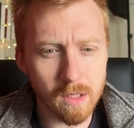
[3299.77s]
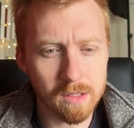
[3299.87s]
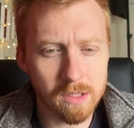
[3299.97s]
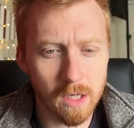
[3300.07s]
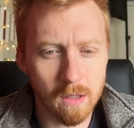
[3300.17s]

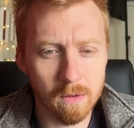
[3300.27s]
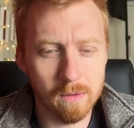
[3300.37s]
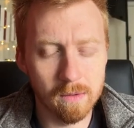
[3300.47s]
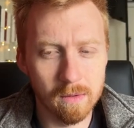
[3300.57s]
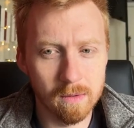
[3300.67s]

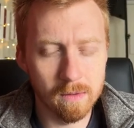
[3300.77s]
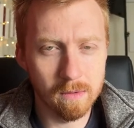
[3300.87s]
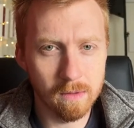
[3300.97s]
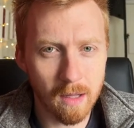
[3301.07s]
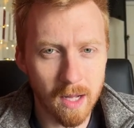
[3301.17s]
So
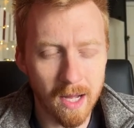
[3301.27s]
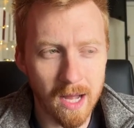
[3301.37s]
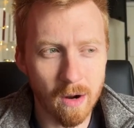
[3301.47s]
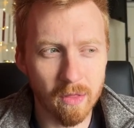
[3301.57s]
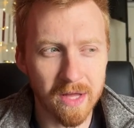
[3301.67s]

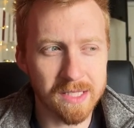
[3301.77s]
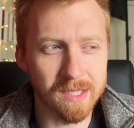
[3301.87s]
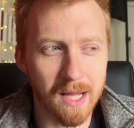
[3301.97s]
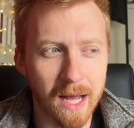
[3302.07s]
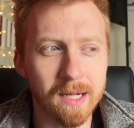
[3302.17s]
I don't think
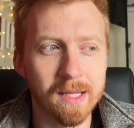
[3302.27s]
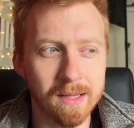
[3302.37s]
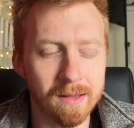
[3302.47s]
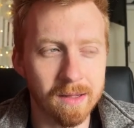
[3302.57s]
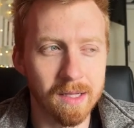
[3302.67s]
it's likely
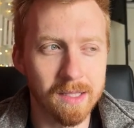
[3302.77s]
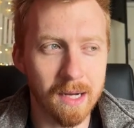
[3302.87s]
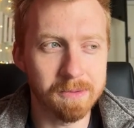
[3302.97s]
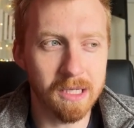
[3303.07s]
that they'll adopt